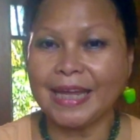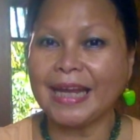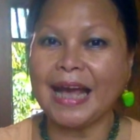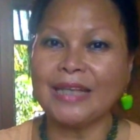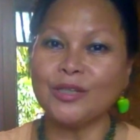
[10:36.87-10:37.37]
They
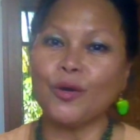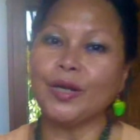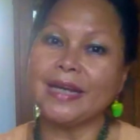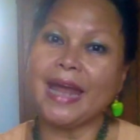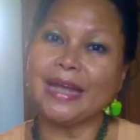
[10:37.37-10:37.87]
can't
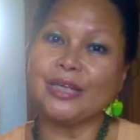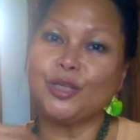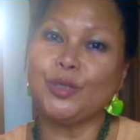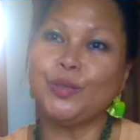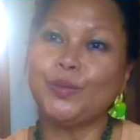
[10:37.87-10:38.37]

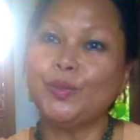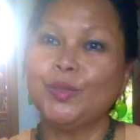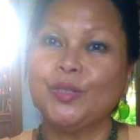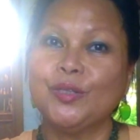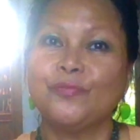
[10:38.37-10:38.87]
connect you
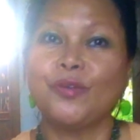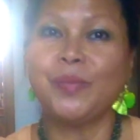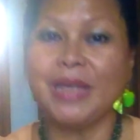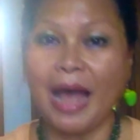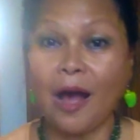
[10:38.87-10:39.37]

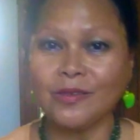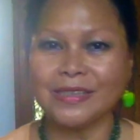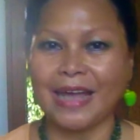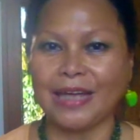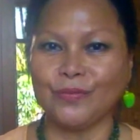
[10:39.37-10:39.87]
from the
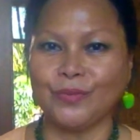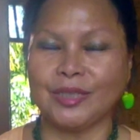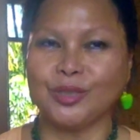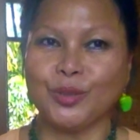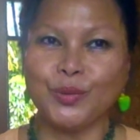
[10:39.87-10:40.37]
outside
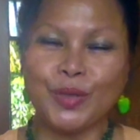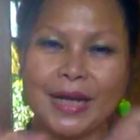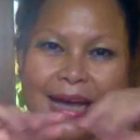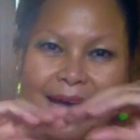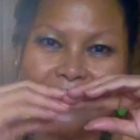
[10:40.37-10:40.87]
world, so you
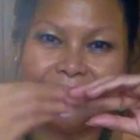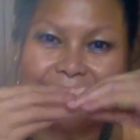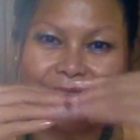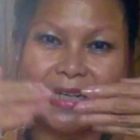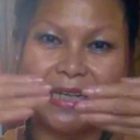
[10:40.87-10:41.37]
can't
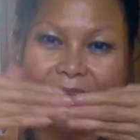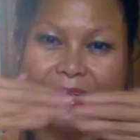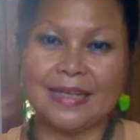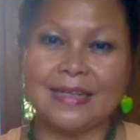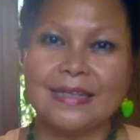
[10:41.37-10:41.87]

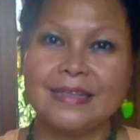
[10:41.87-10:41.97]
really